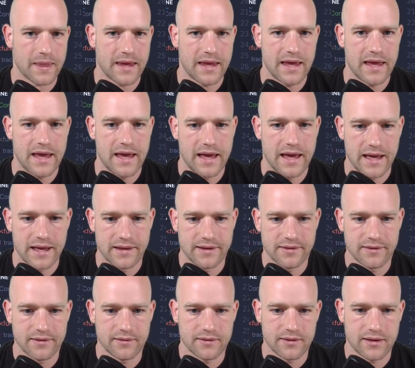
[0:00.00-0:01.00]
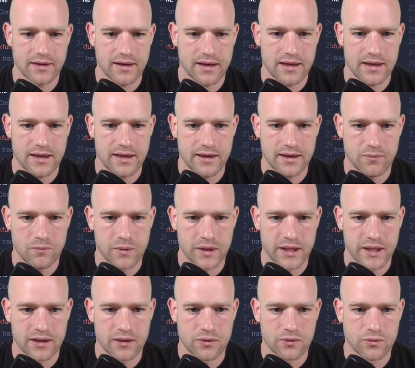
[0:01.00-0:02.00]
And we
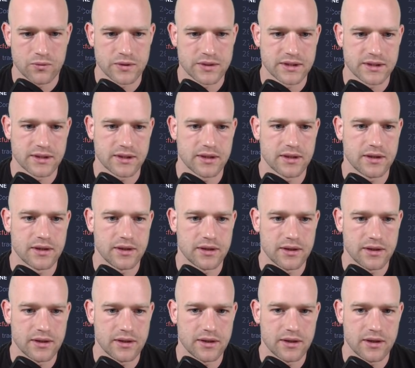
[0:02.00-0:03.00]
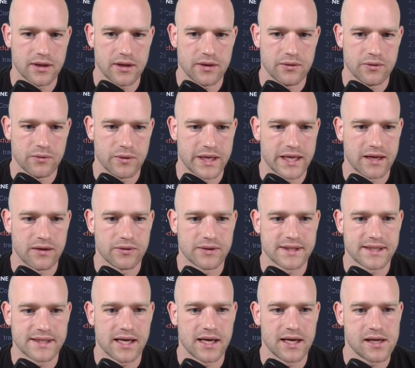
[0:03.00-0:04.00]
can use, we can
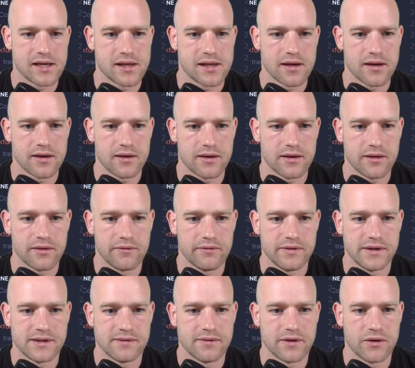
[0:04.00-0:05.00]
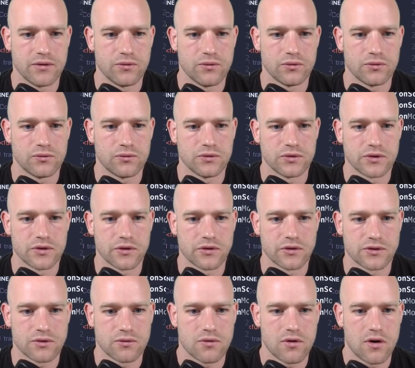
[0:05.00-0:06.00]
assign this value to the
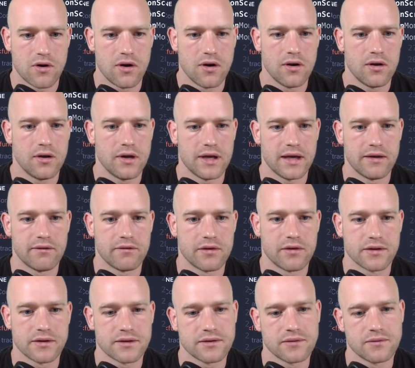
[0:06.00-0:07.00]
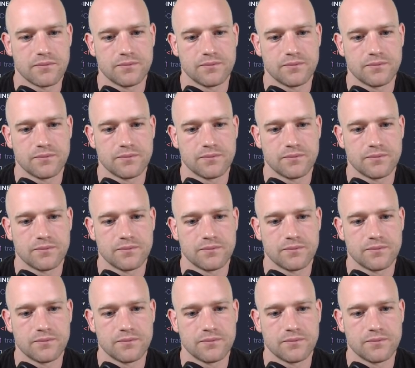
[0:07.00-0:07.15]
onScroll event.